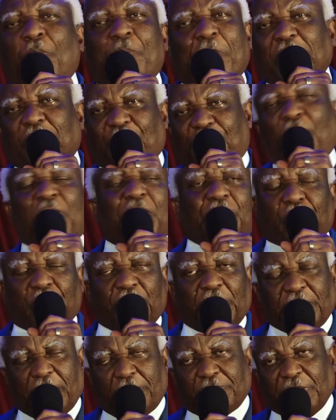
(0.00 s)
we must fall into
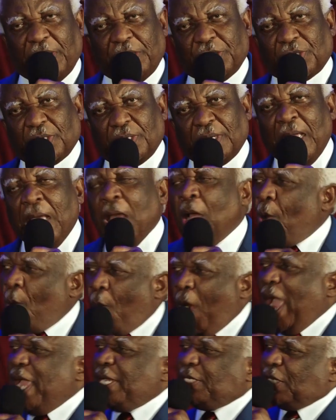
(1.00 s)
the temptation?
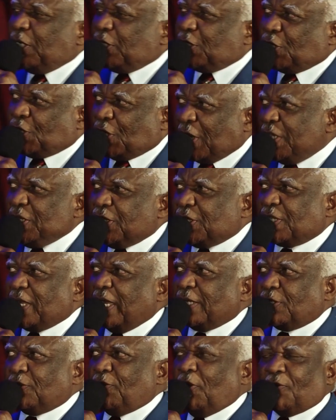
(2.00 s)
Why did
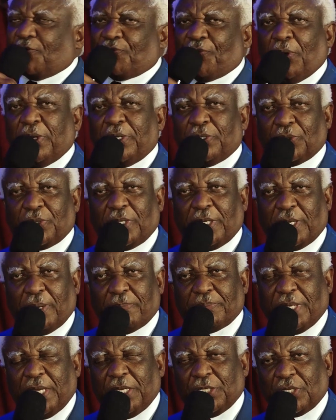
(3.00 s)
Jesus not fall into the
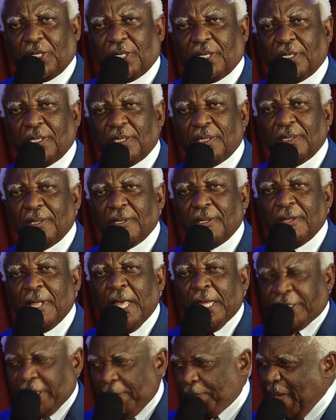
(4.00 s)
temptation?
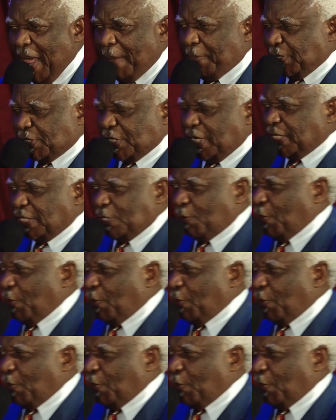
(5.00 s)
The Bible says